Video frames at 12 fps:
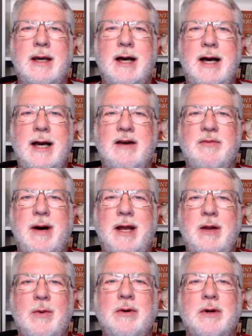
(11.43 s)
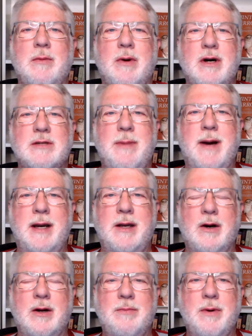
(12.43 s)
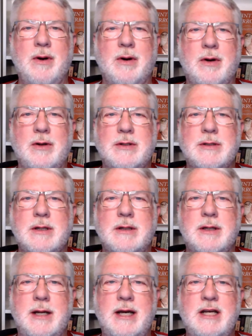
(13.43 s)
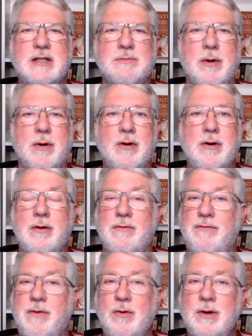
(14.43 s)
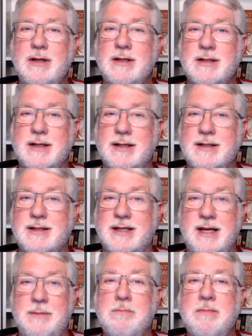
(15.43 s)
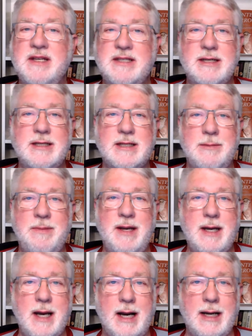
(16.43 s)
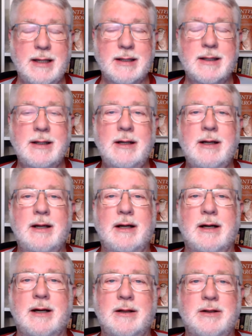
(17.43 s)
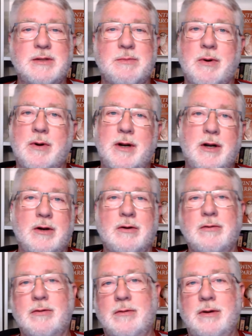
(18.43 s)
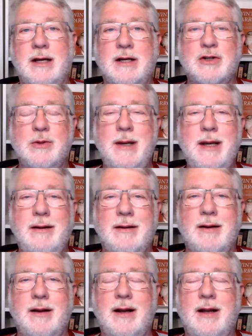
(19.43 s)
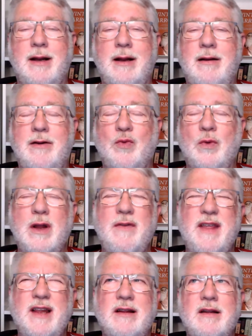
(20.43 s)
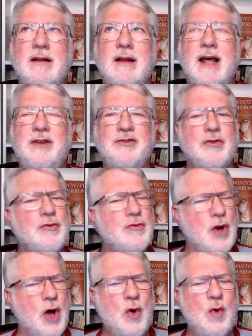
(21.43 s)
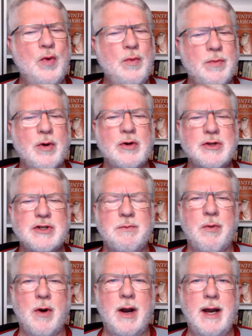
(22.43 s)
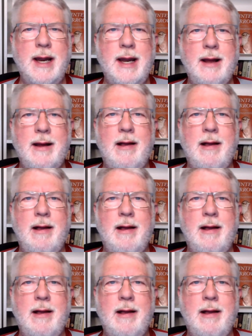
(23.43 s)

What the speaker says: Hi, everybody. Welcome to Mark's Backyard Birds. Today's bird of focus is the Mississippi kite. This bird here next to me, it's one of the lesser known birds of prey